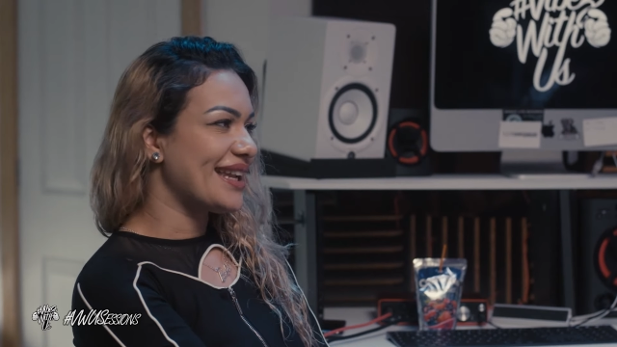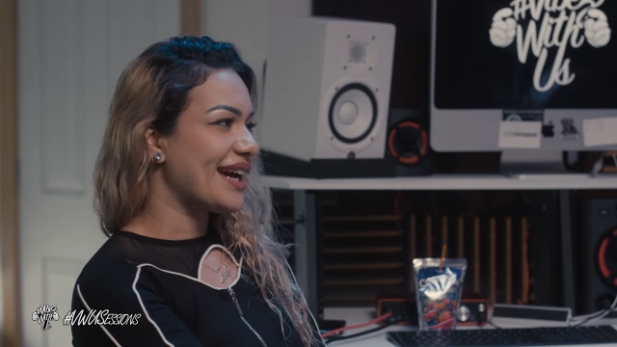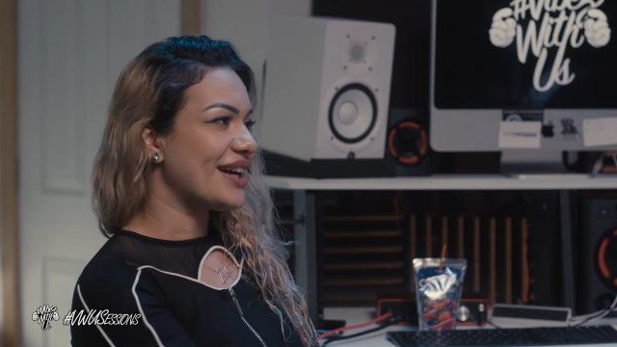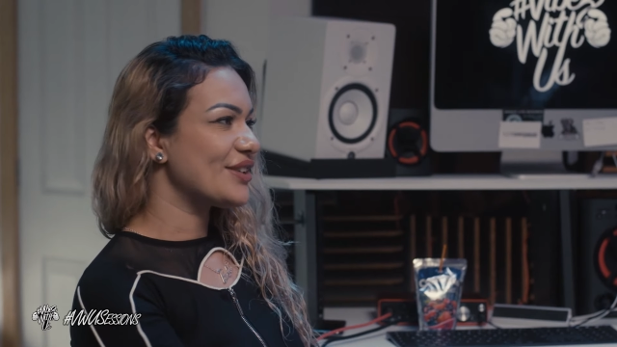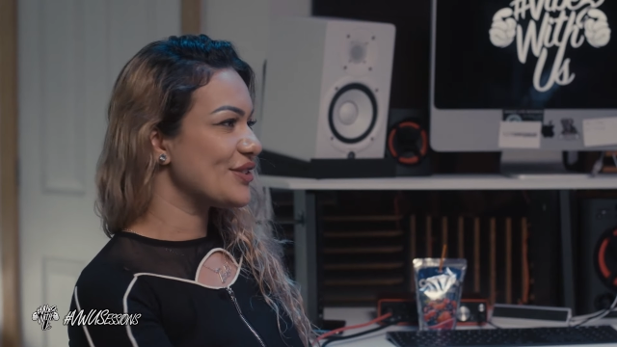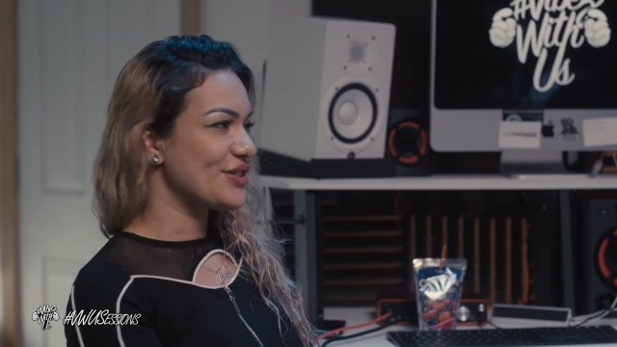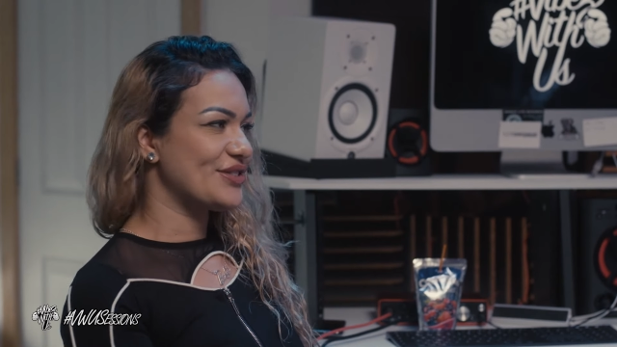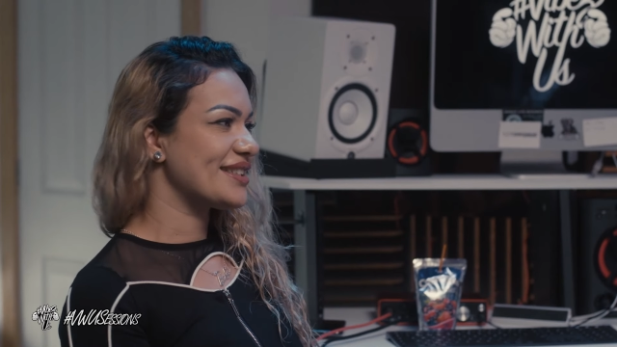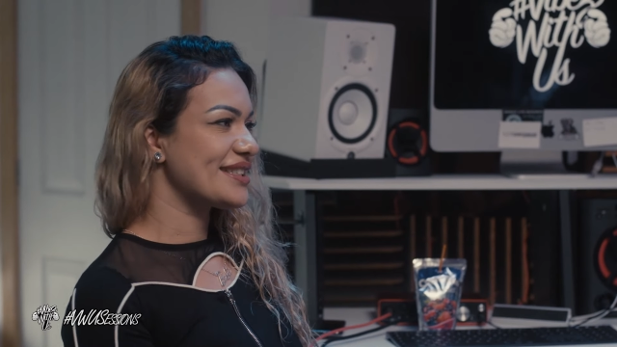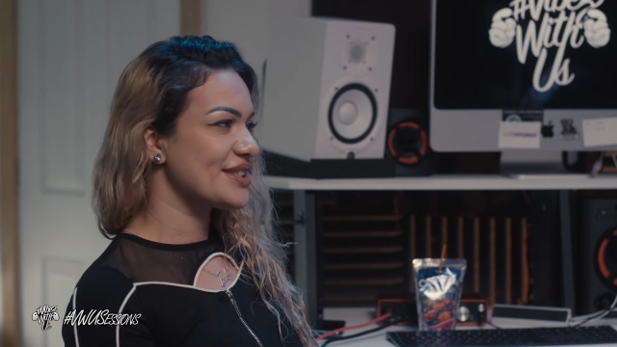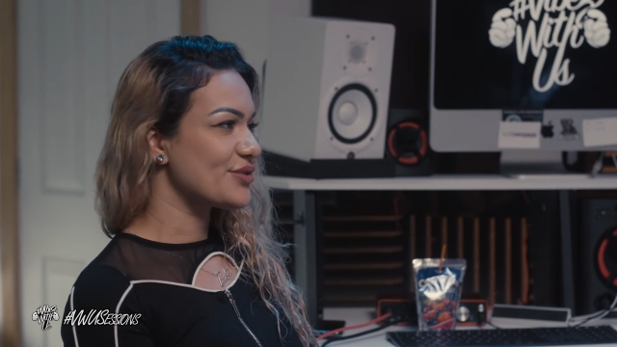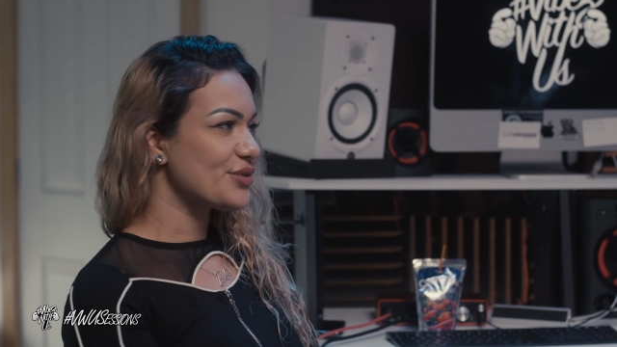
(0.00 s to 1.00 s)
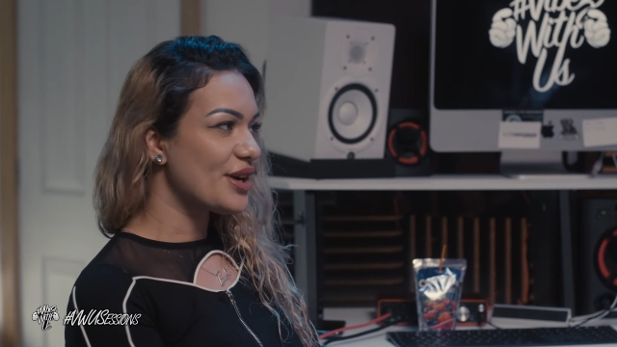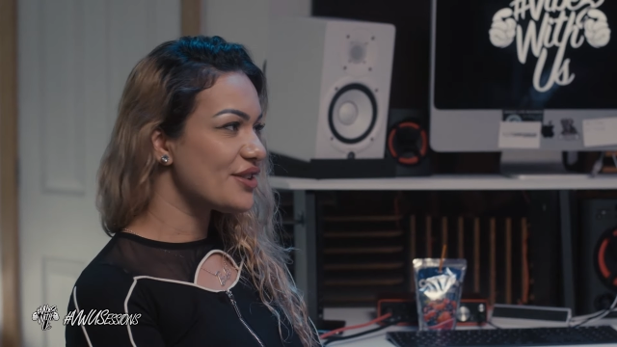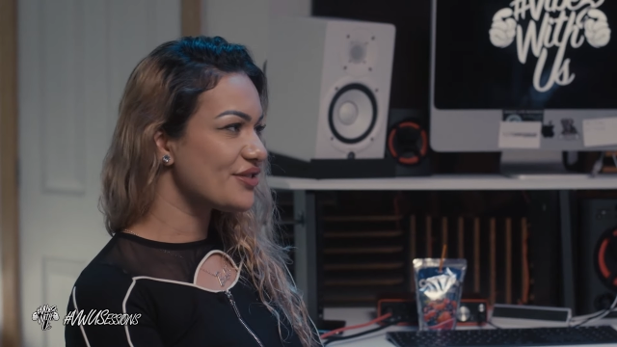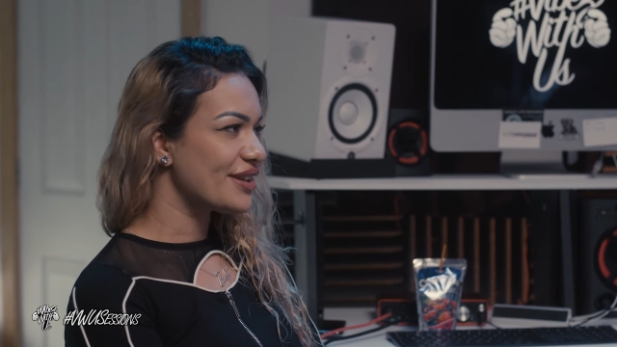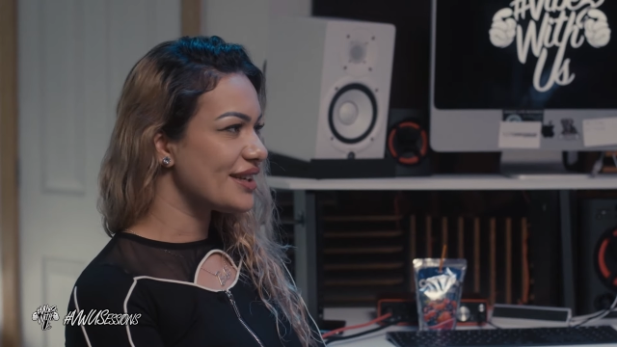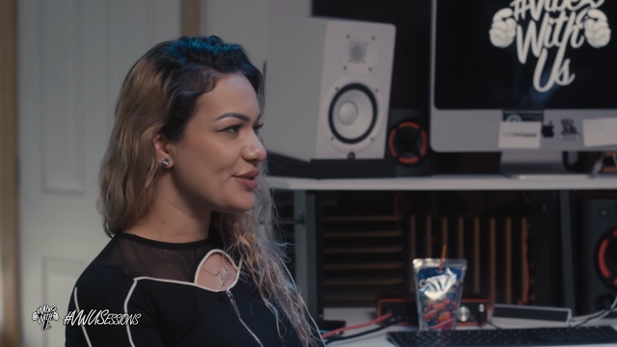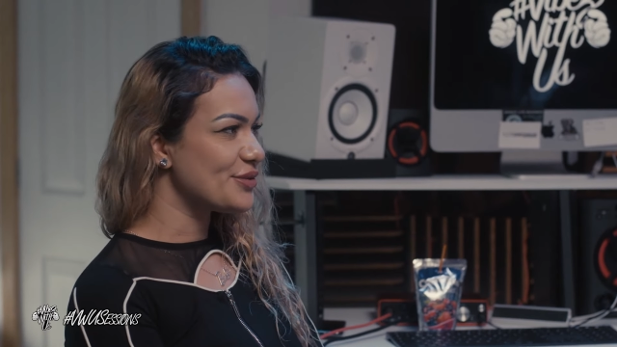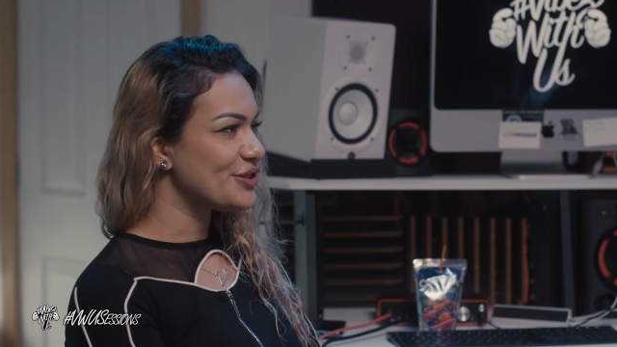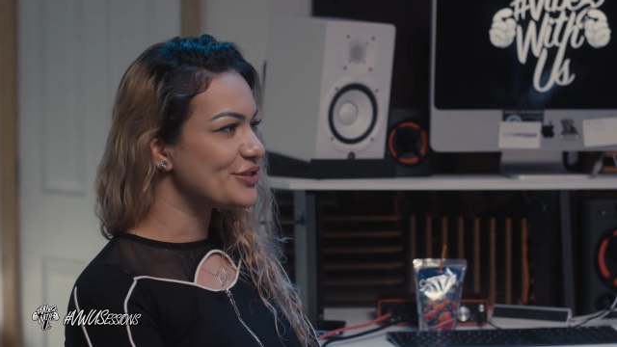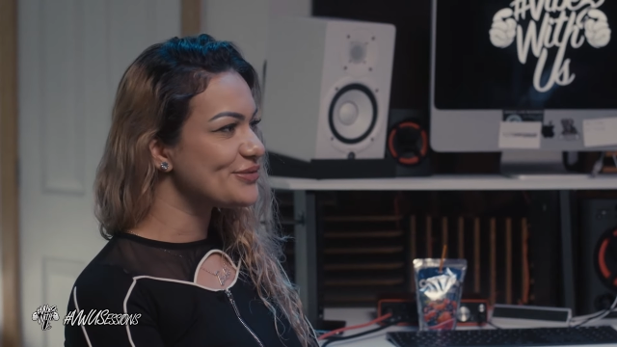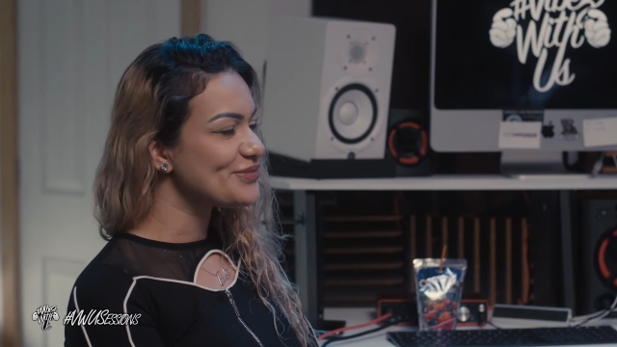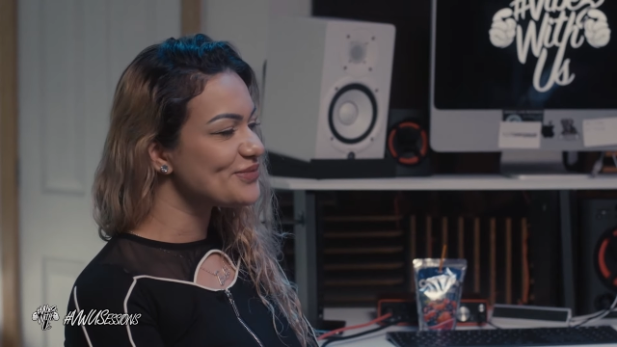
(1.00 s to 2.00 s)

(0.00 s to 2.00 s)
like I don't know if this is worth it anymore?